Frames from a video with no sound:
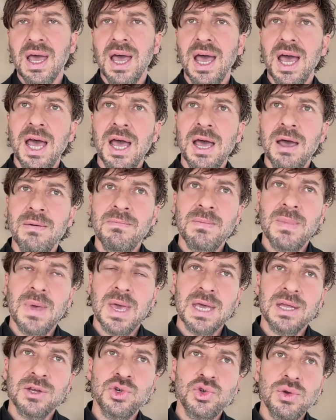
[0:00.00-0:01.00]

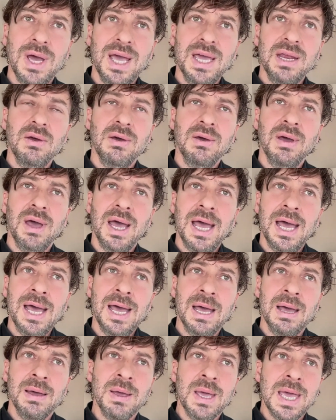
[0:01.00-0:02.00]
try
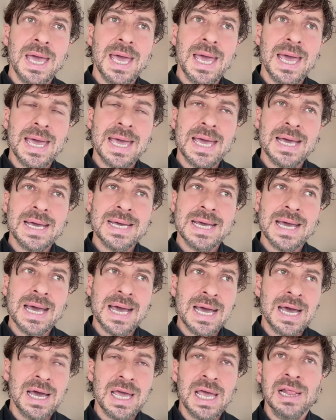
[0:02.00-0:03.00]
to
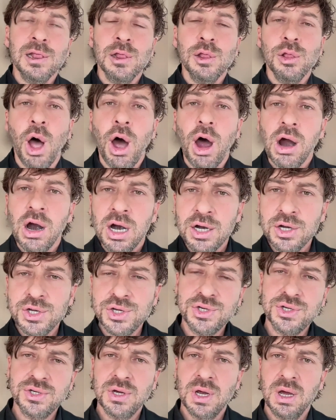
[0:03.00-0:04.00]

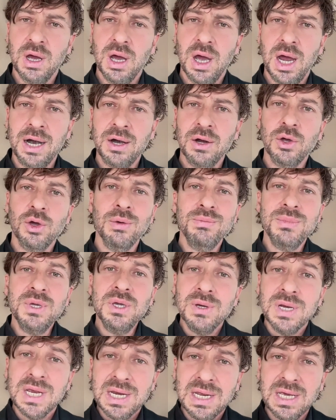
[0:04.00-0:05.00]
enlarge our
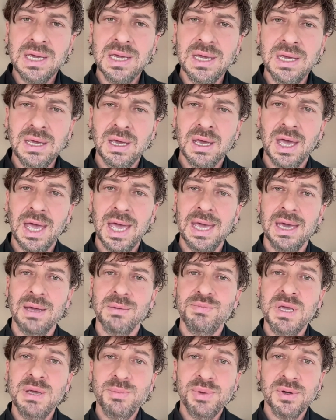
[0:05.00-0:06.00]
community
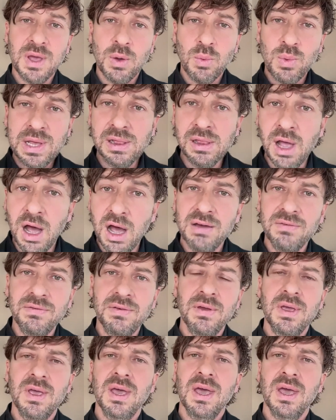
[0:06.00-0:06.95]
and people that we love,